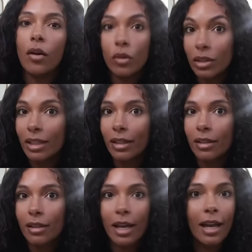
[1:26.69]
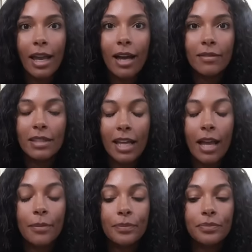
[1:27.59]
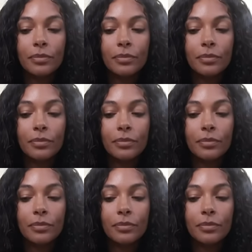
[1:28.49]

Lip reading: all the gear that I have today.